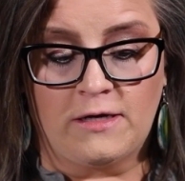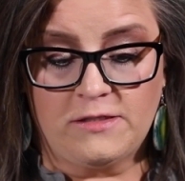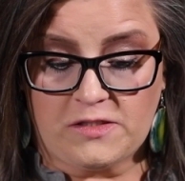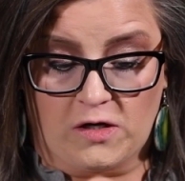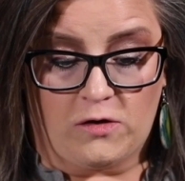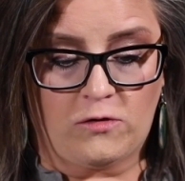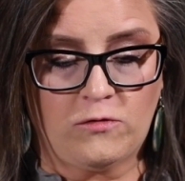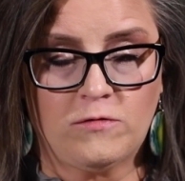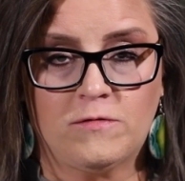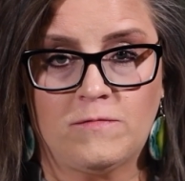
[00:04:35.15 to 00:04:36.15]

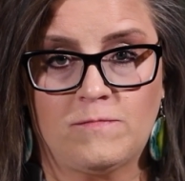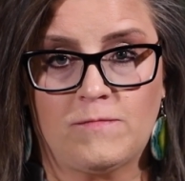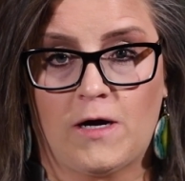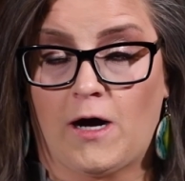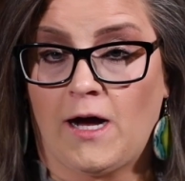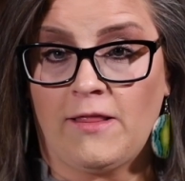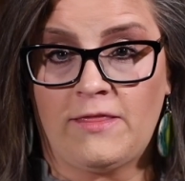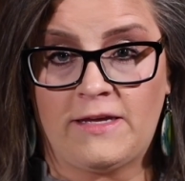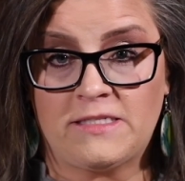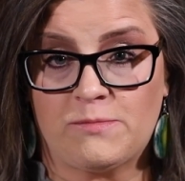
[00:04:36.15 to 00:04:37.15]
So on
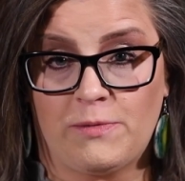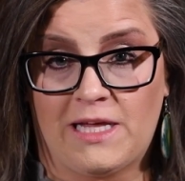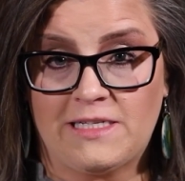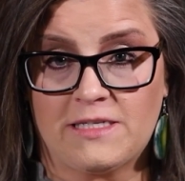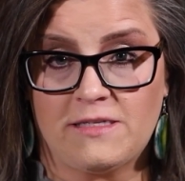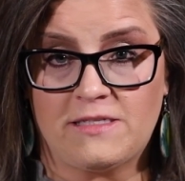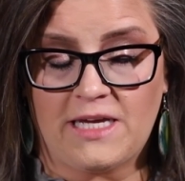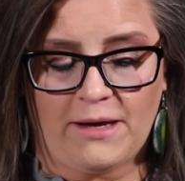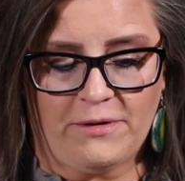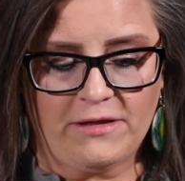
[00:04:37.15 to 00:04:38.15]
this blessed
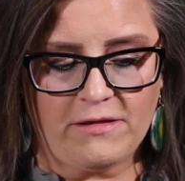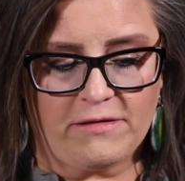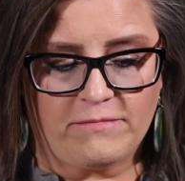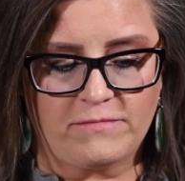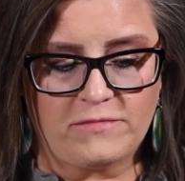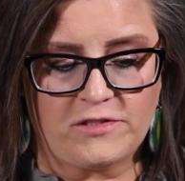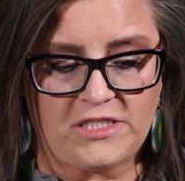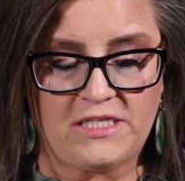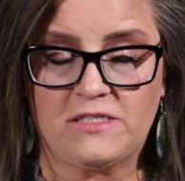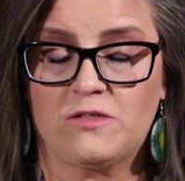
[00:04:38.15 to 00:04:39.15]
Sabbath,
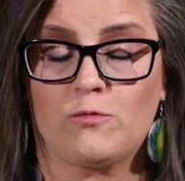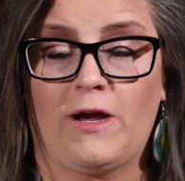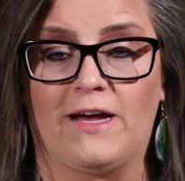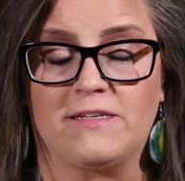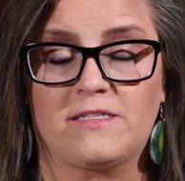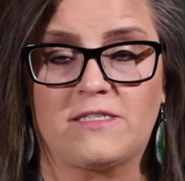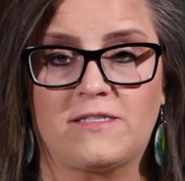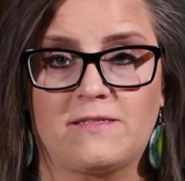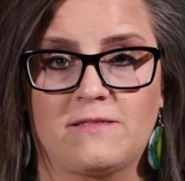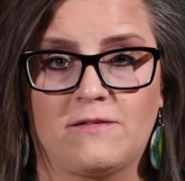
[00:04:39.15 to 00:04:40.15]
Jesus
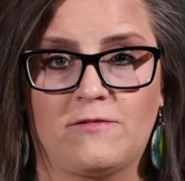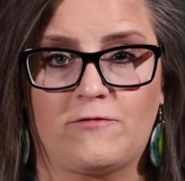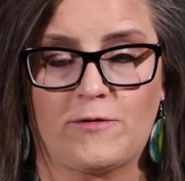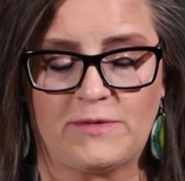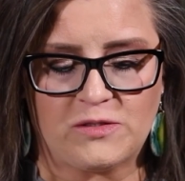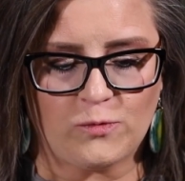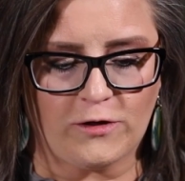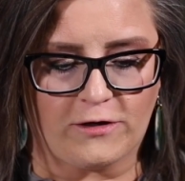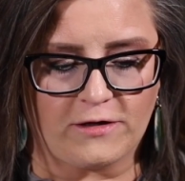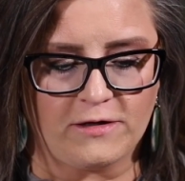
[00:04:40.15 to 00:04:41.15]
rests from his
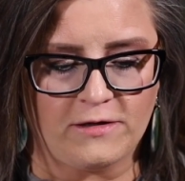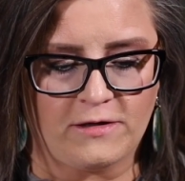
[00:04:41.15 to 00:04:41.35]
work.